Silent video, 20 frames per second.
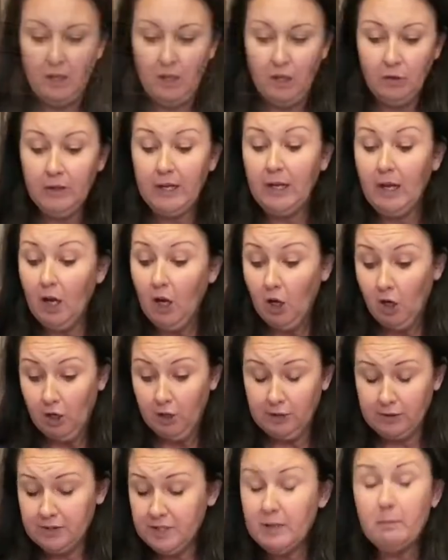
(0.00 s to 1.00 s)
Okay,
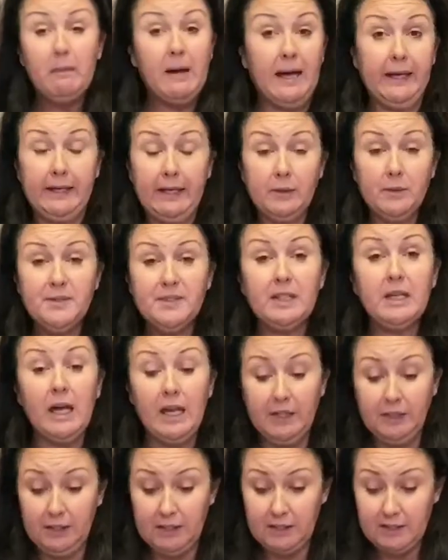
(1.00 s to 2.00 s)
our tomatoes and
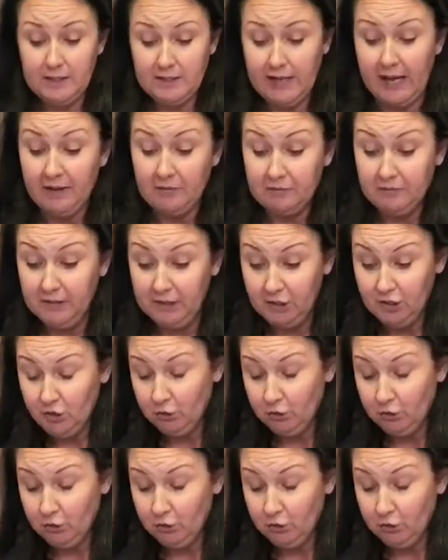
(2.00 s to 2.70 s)
onions have finished